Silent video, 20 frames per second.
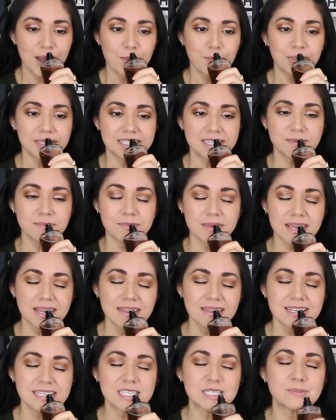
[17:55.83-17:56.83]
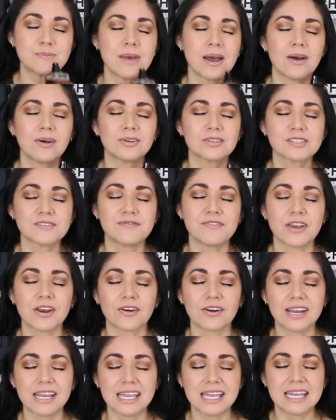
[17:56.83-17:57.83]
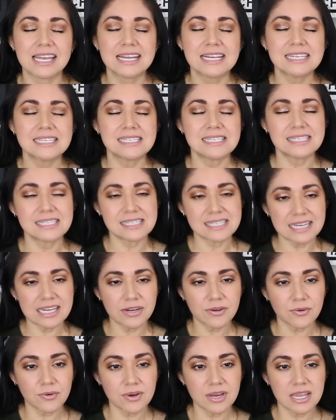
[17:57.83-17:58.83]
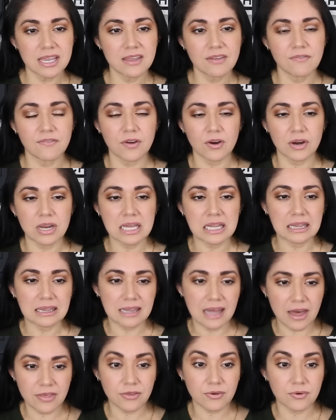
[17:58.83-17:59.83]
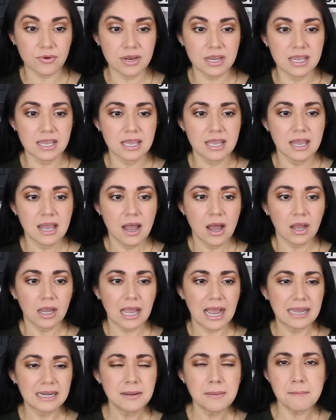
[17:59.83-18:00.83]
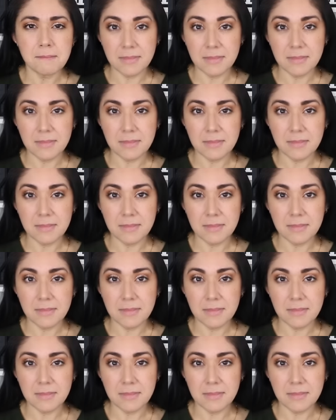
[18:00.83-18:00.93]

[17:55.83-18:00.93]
But to me, this smells very cedary, very leathery, kind of